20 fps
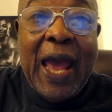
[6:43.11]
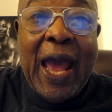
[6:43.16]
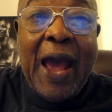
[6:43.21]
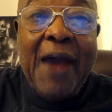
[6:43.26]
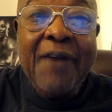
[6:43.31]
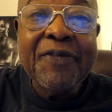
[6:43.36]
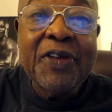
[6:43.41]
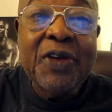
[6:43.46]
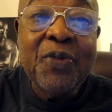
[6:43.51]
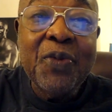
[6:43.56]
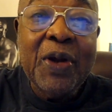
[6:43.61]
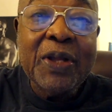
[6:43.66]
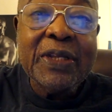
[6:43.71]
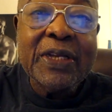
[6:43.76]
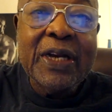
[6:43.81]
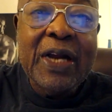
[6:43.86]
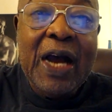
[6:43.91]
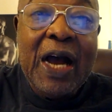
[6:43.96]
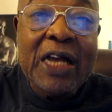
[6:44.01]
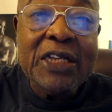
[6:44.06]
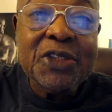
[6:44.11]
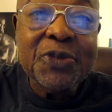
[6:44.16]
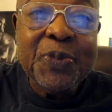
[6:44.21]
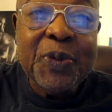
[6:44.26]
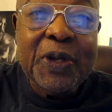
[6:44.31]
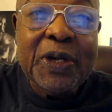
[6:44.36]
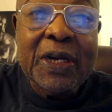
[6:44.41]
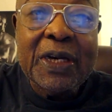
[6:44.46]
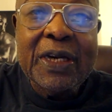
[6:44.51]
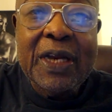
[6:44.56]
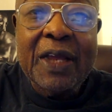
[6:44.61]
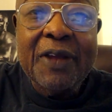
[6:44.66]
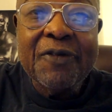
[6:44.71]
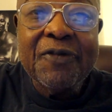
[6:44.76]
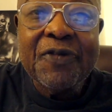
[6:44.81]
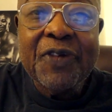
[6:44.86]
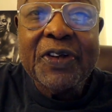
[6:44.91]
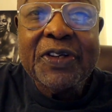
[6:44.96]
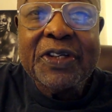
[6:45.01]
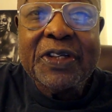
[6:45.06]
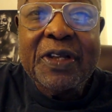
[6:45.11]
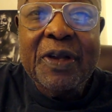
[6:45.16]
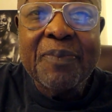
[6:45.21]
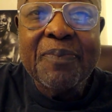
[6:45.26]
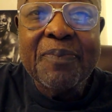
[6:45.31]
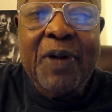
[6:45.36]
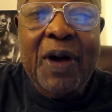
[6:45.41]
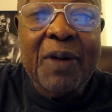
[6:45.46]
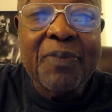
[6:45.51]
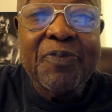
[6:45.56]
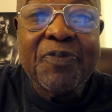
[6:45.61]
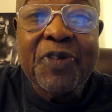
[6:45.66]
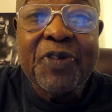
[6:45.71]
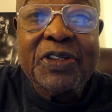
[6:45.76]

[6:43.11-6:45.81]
After he went to the hospital and they fixed him up,